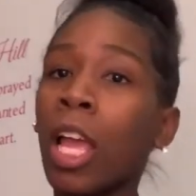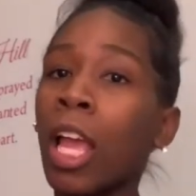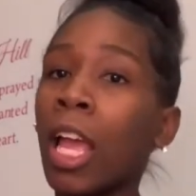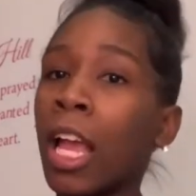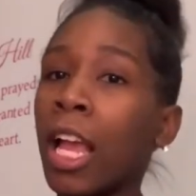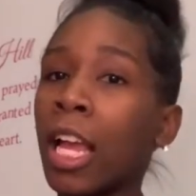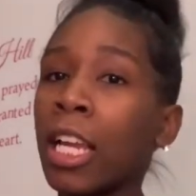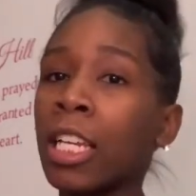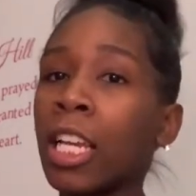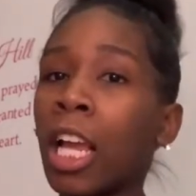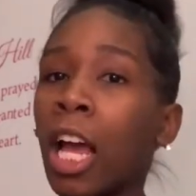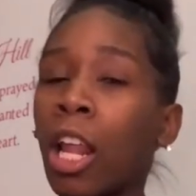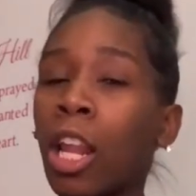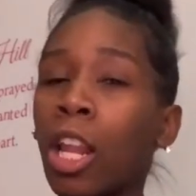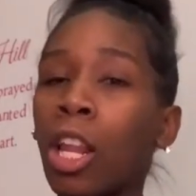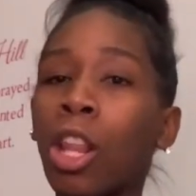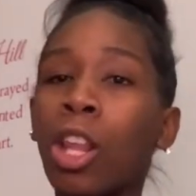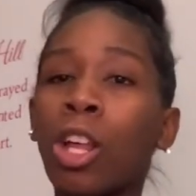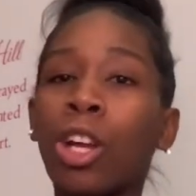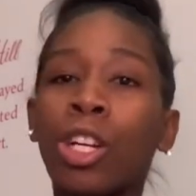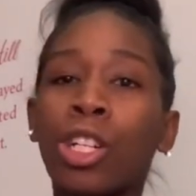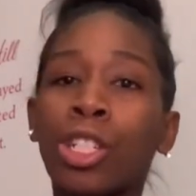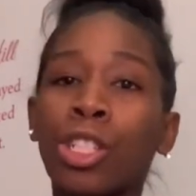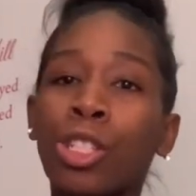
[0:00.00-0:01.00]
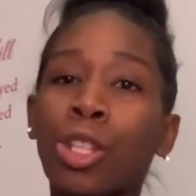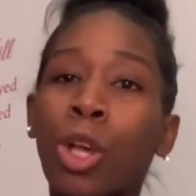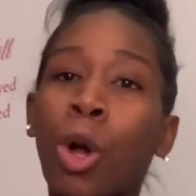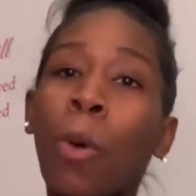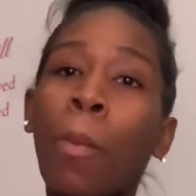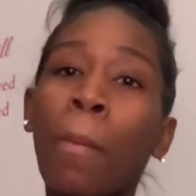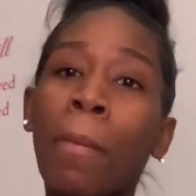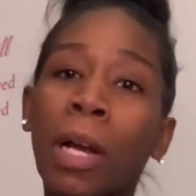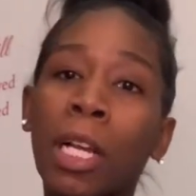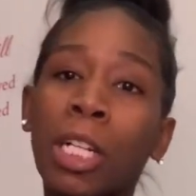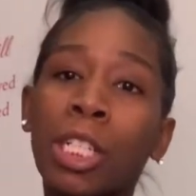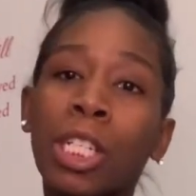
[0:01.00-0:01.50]
And y'all learn so
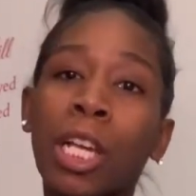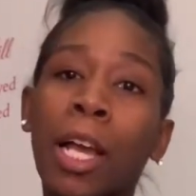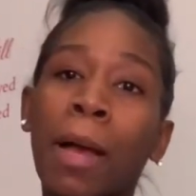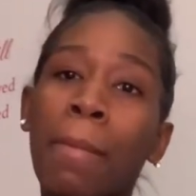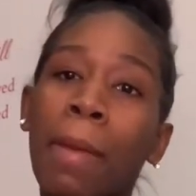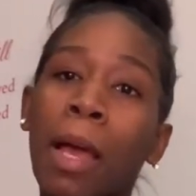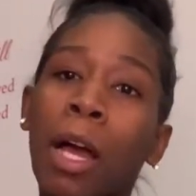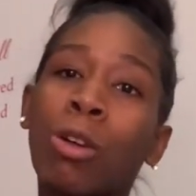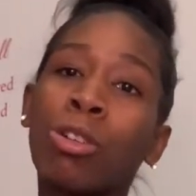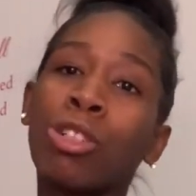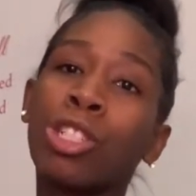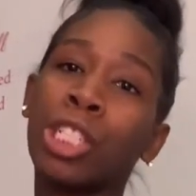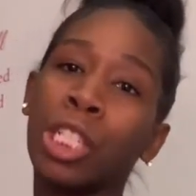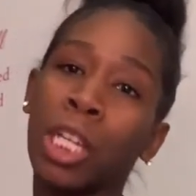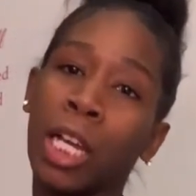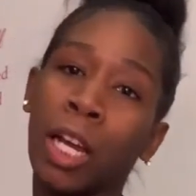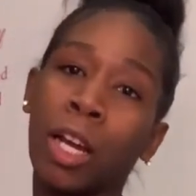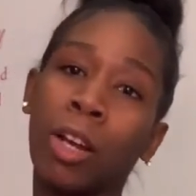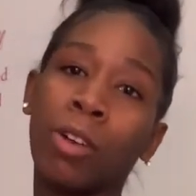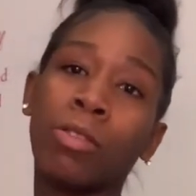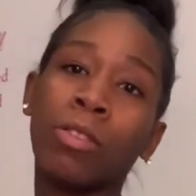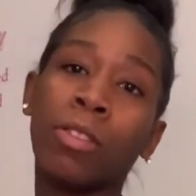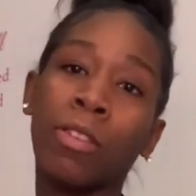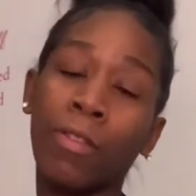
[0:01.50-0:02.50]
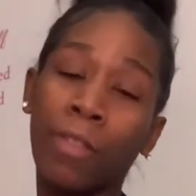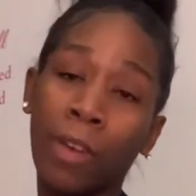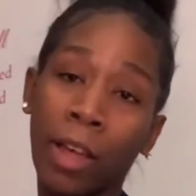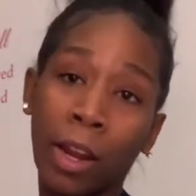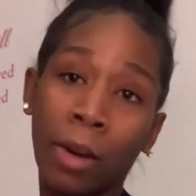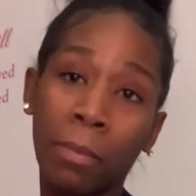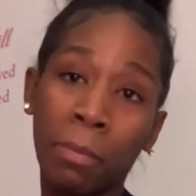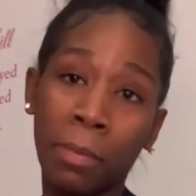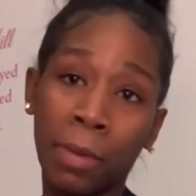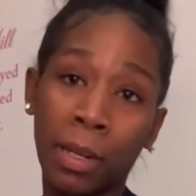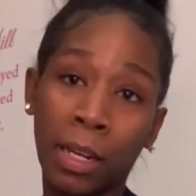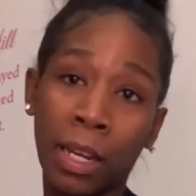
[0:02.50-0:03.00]
much about child
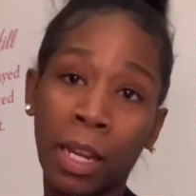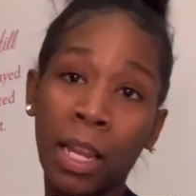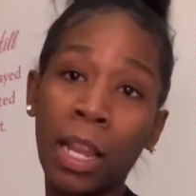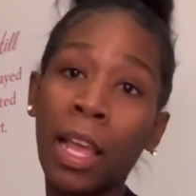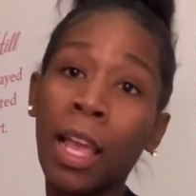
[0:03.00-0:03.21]
development